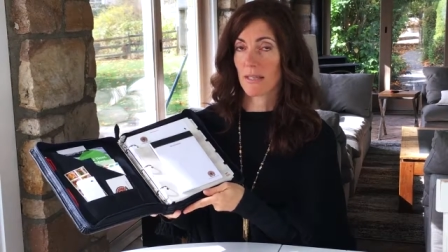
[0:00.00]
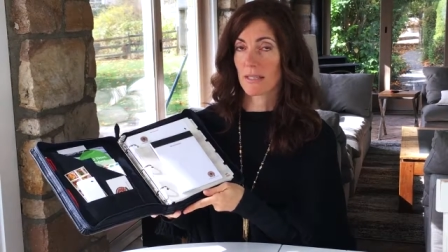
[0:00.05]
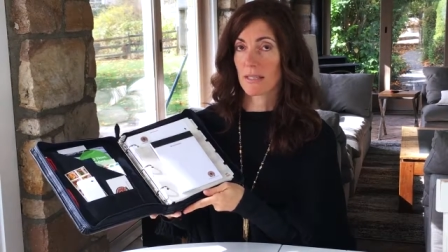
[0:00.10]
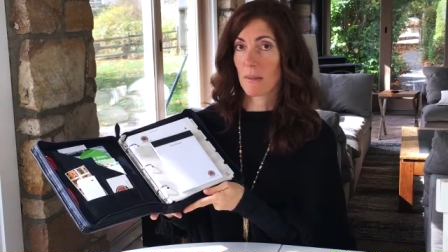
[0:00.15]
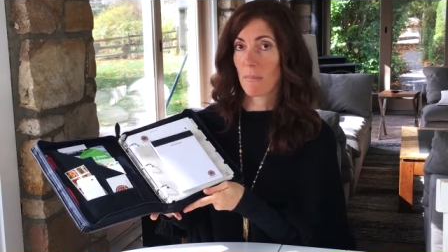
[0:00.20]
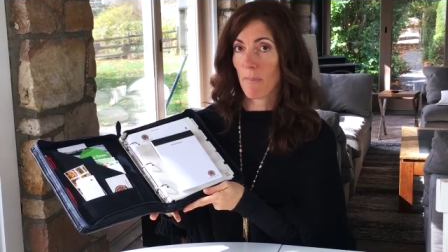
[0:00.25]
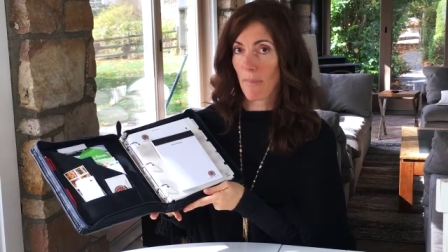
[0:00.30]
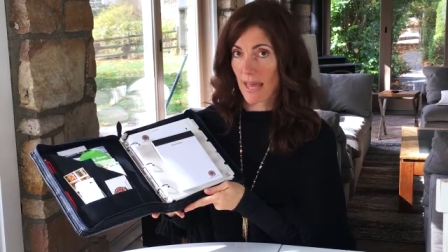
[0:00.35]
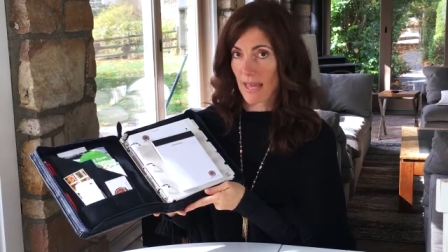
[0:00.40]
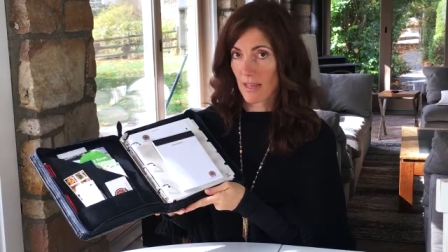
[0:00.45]

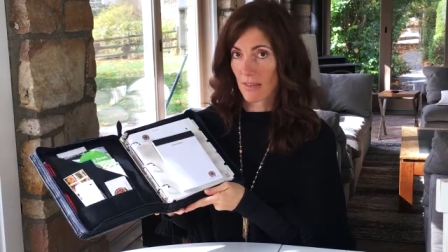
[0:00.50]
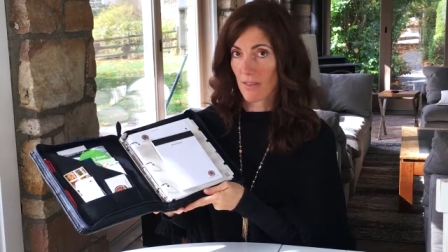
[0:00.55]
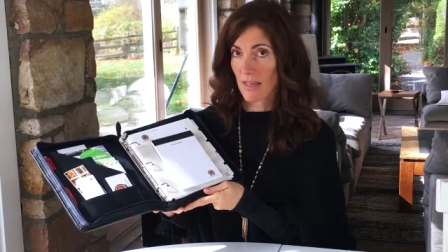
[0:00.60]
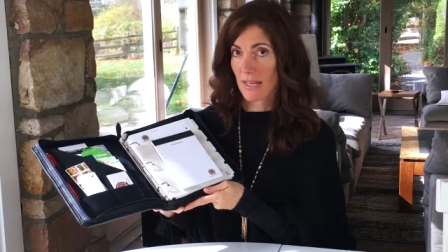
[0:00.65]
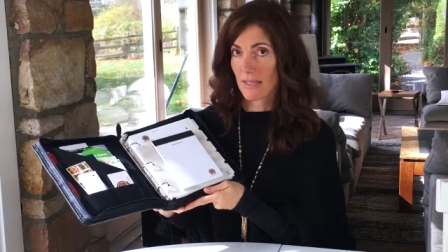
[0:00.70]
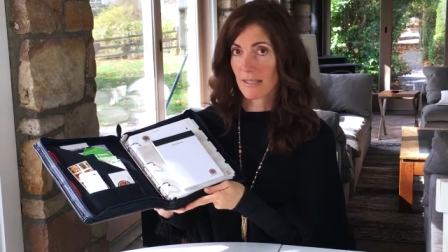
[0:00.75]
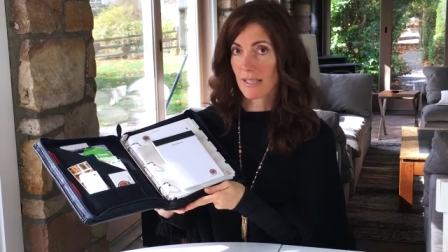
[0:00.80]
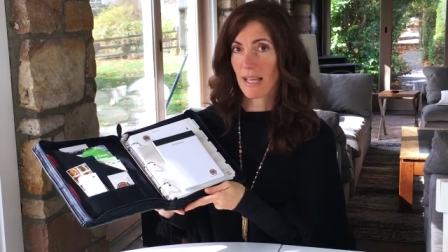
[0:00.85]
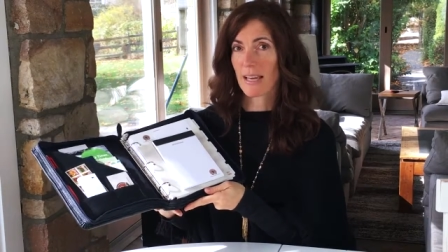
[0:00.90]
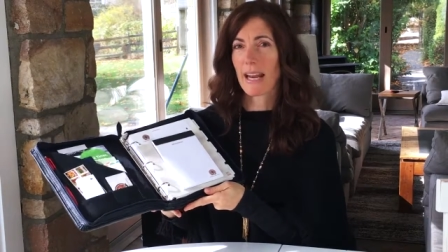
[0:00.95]
to make
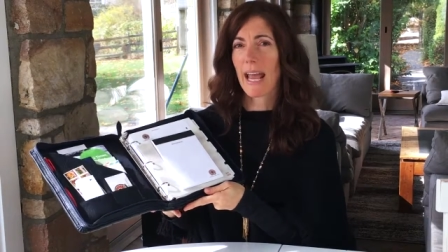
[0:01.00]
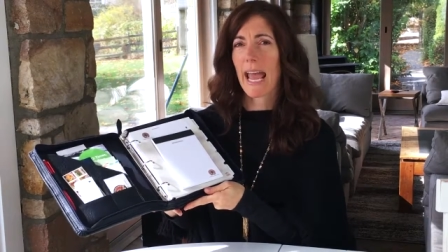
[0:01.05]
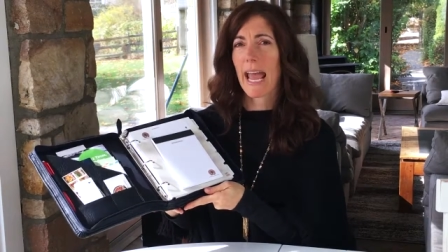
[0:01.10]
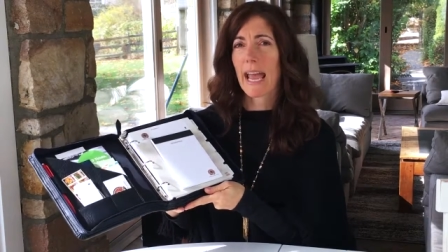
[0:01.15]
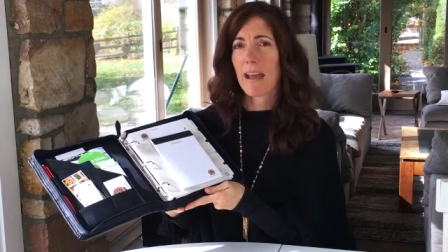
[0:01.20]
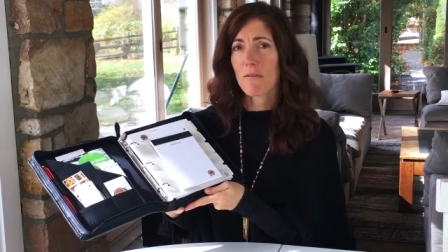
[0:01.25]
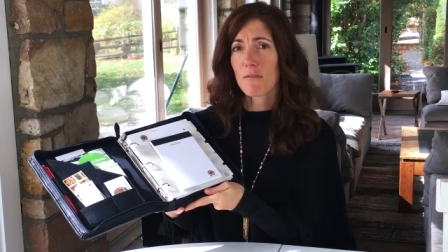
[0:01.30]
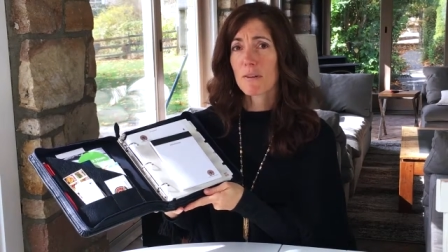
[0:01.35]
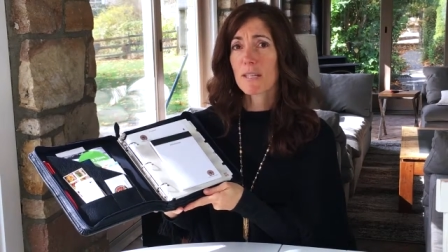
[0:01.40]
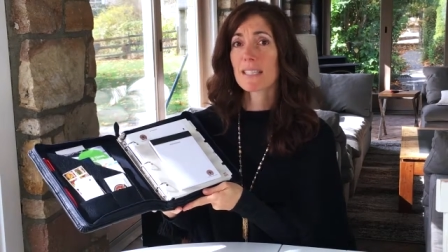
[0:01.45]
this, and
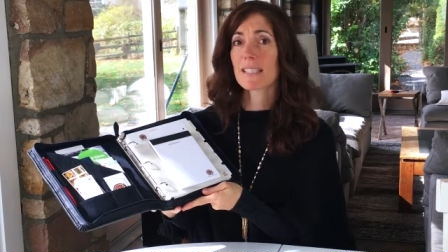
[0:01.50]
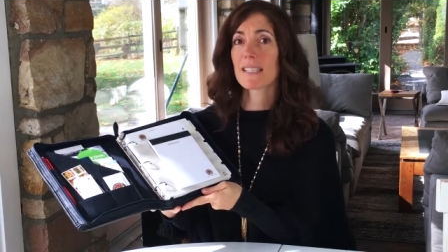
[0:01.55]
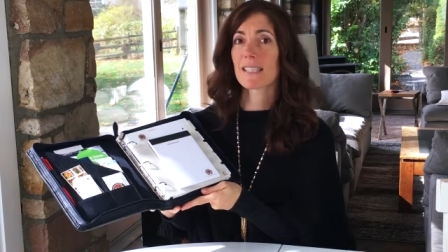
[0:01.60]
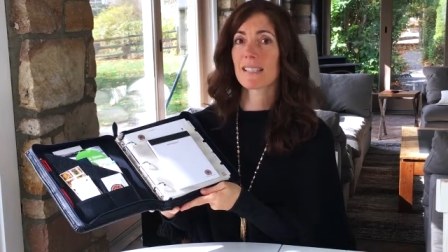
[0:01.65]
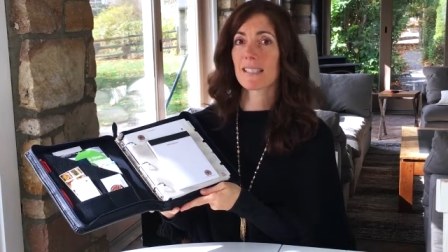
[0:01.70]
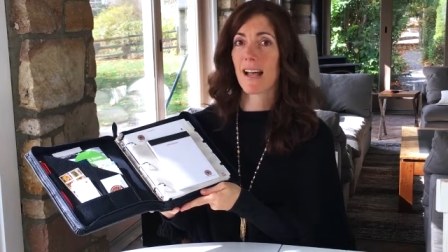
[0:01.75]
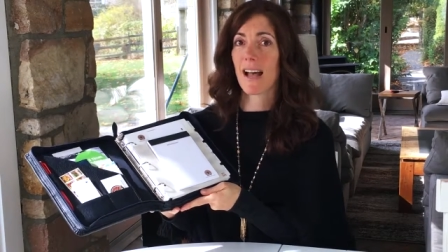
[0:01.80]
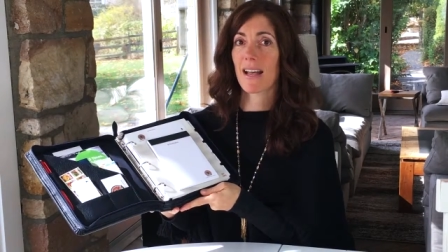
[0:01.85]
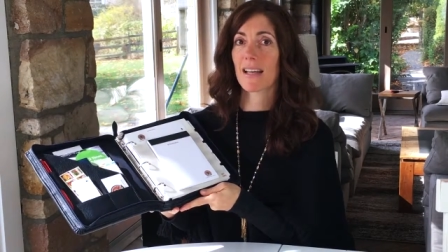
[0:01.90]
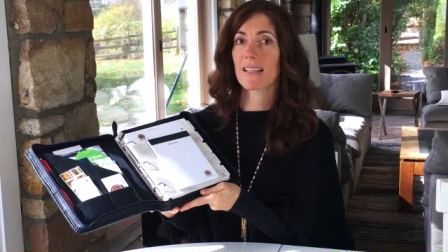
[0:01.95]
every
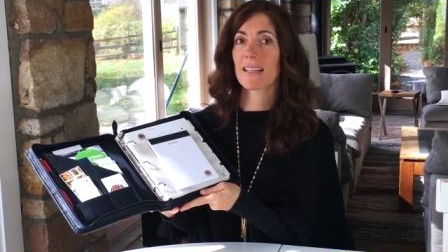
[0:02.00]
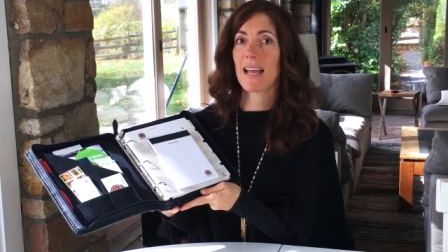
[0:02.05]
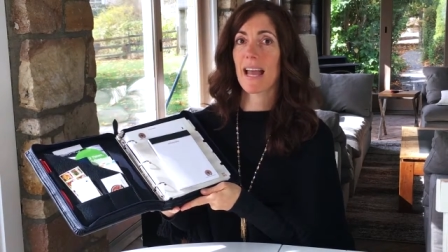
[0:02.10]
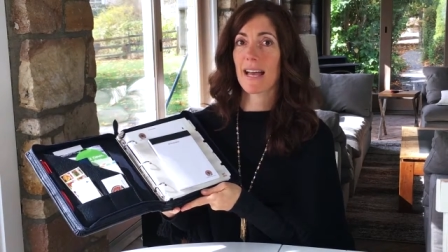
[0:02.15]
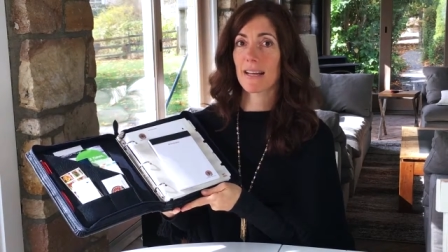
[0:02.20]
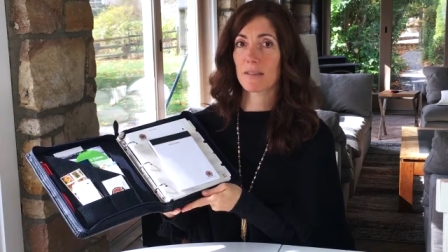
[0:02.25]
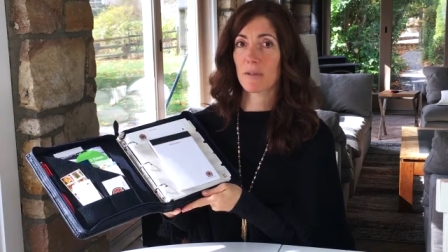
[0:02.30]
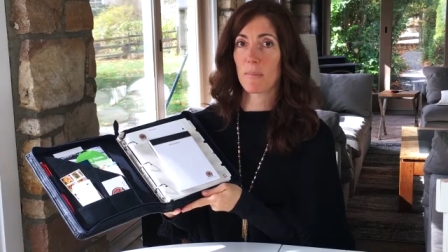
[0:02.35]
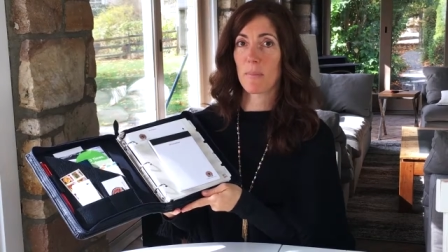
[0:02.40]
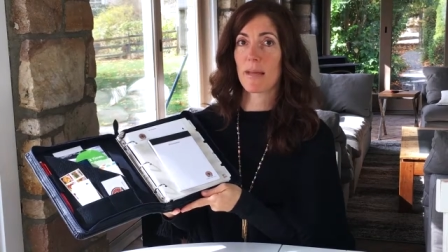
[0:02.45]
design
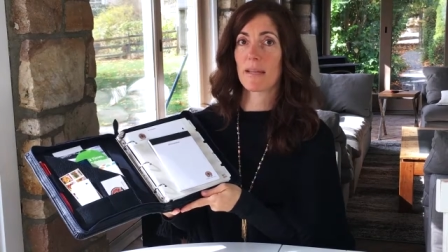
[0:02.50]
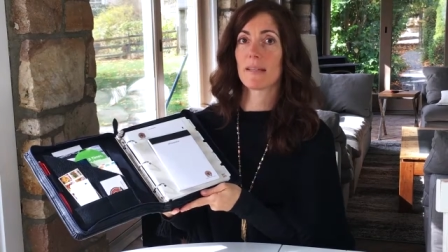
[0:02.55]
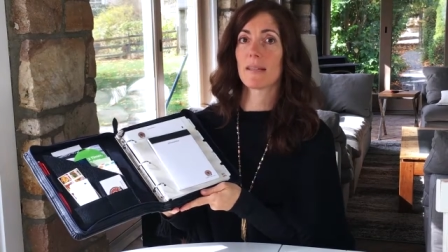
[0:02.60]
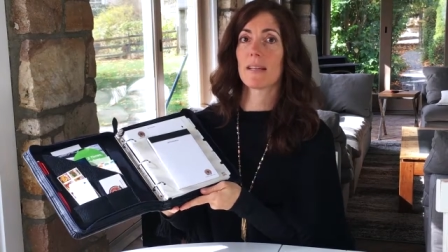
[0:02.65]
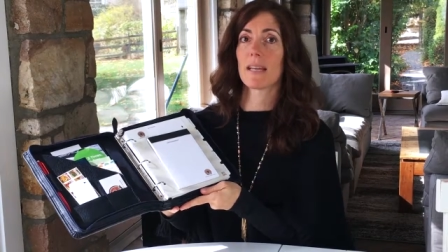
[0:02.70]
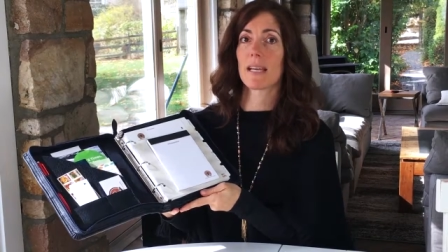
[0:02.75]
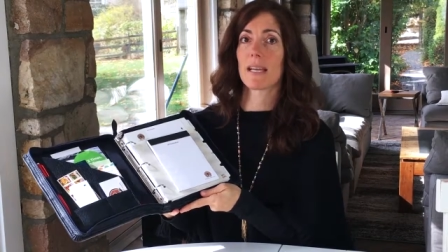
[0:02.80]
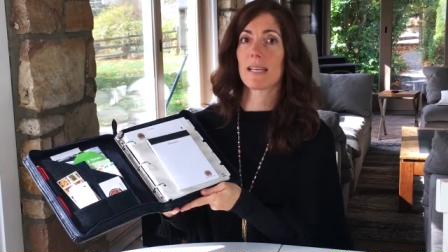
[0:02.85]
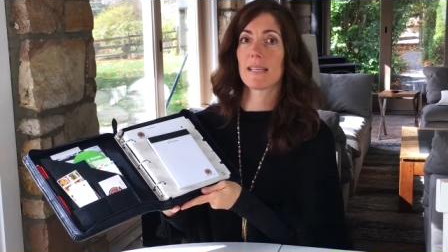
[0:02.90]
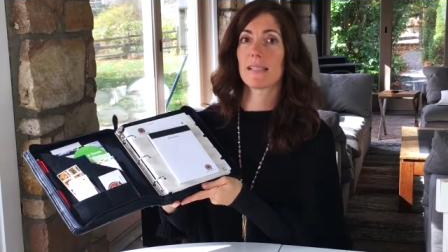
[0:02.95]
element
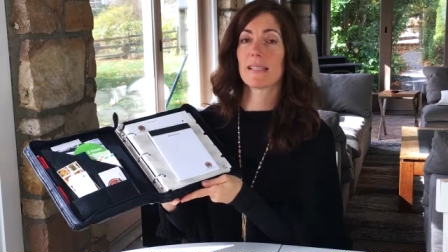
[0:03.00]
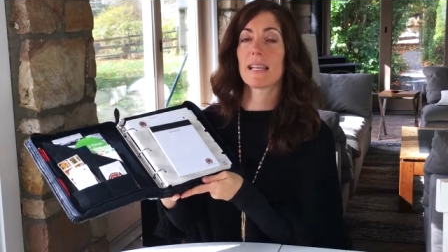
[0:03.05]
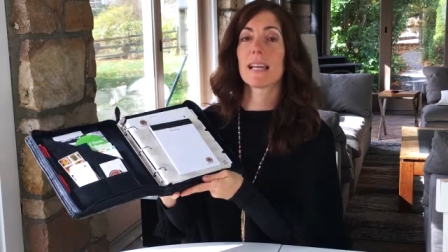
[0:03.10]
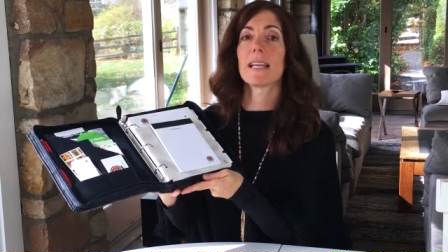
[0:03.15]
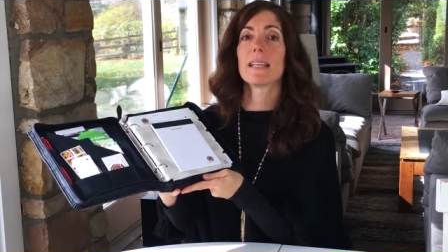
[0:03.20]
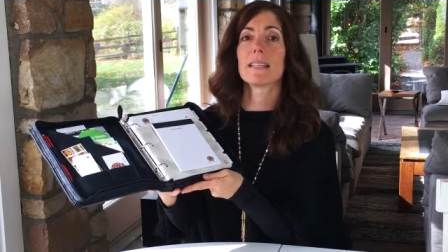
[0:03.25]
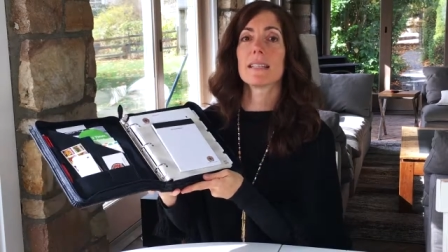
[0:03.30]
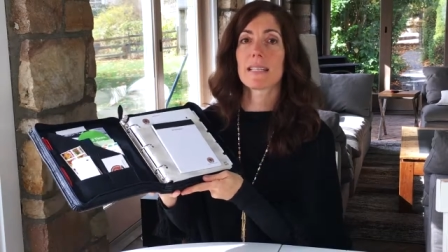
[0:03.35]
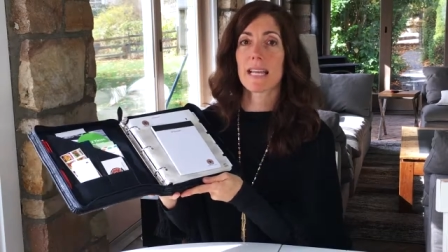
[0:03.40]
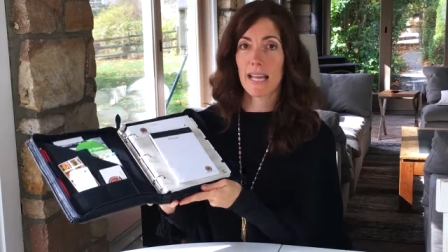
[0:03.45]
is
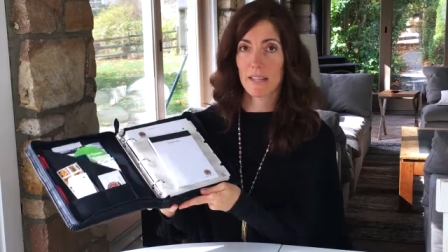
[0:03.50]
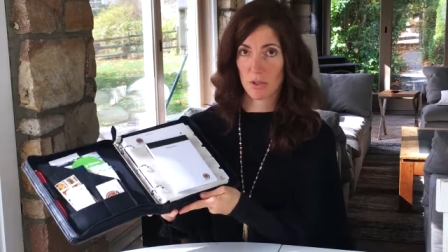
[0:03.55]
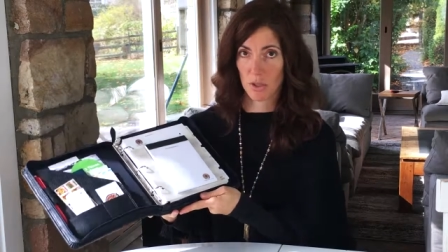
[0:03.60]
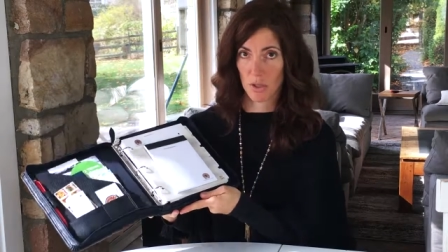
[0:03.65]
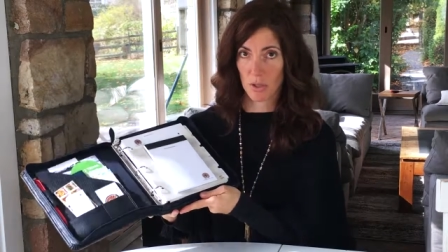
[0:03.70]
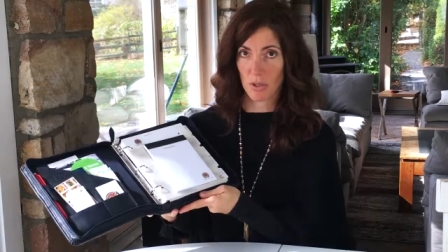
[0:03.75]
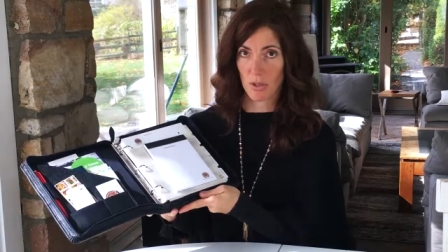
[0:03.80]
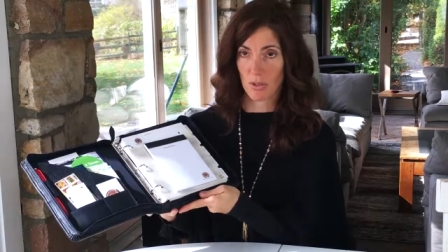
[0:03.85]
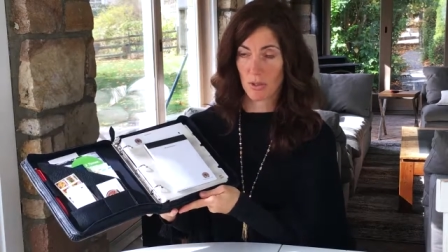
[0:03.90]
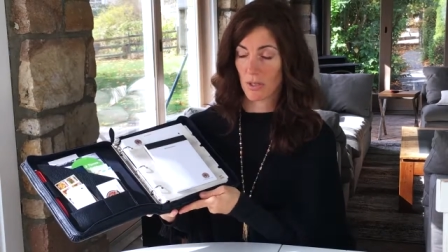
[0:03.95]

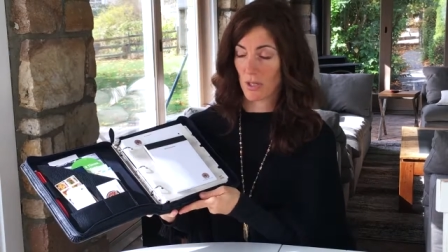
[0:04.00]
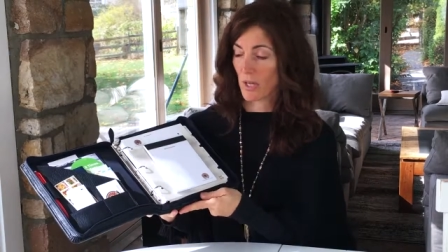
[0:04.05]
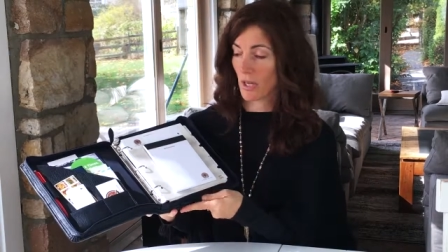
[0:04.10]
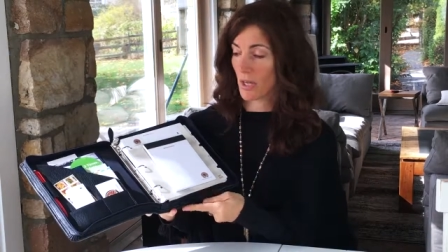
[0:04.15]
intentional.